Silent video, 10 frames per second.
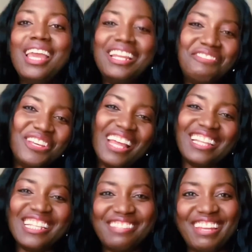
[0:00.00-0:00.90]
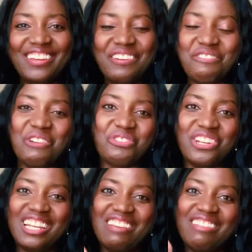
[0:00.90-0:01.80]
if you like this video, feel free
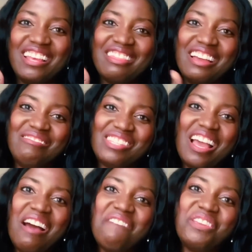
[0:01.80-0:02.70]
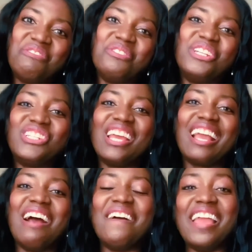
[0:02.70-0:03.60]
to give it a thumbs up. If you want to check
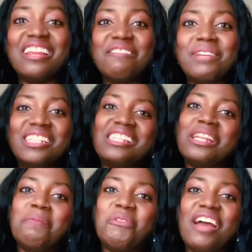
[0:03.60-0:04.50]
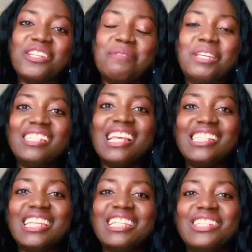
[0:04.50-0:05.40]
out any of my sustainable fashion
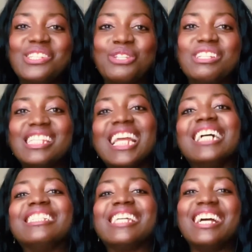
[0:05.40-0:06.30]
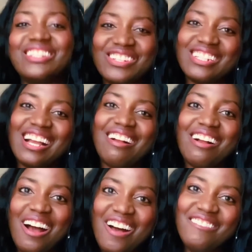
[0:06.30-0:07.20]
pieces, you can do so at
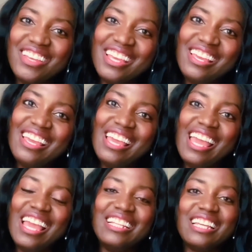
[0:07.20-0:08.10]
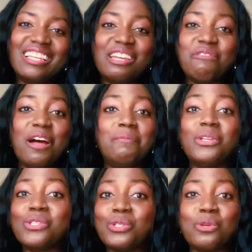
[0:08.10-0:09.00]
styledunder.com. And you can follow me
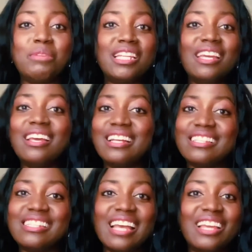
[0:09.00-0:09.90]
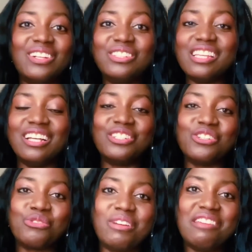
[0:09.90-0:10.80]
on social media at
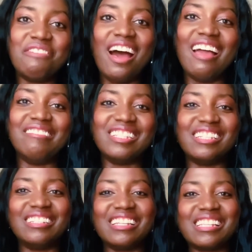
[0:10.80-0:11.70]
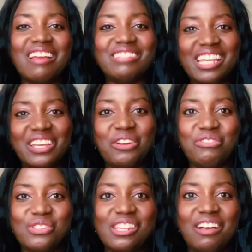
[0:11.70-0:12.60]
styledunder25. Until next time, take care of
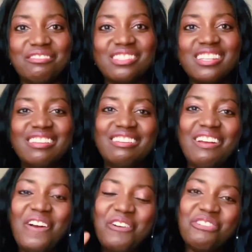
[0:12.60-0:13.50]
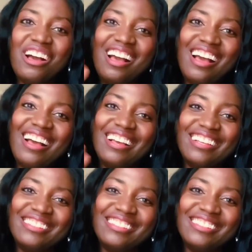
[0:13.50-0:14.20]
yourselves. Au revoir!